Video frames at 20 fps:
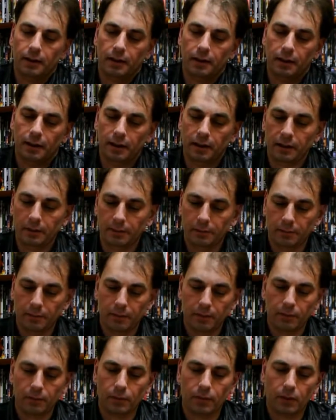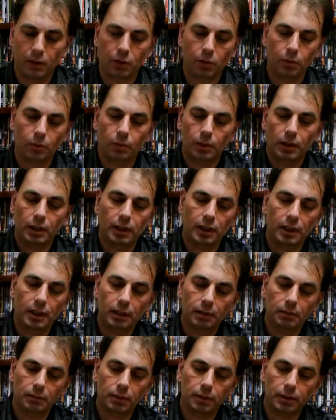Um, open it
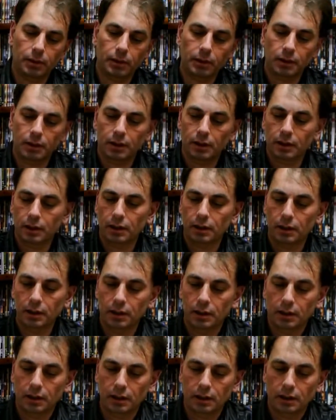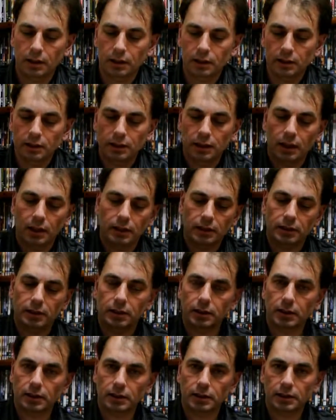up. And as
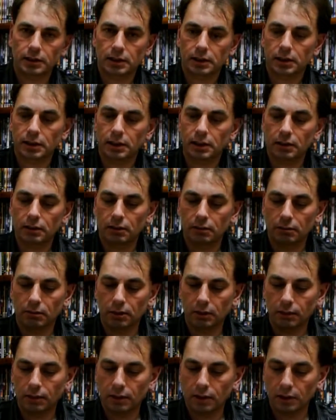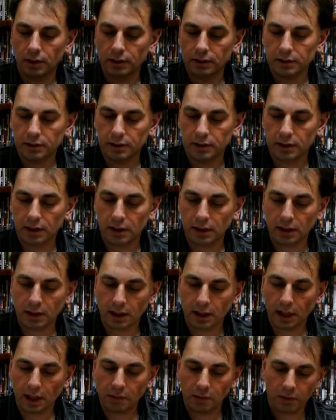you can see, we've got the
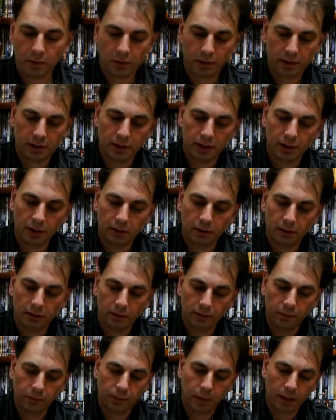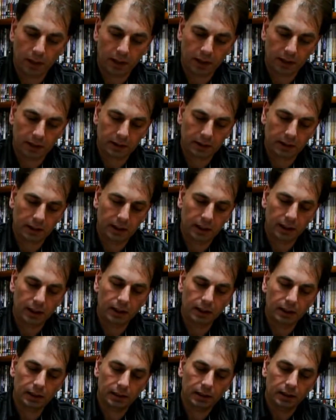camera itself part
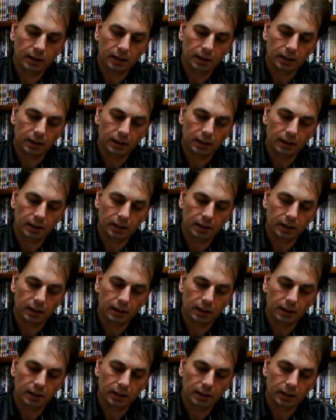here.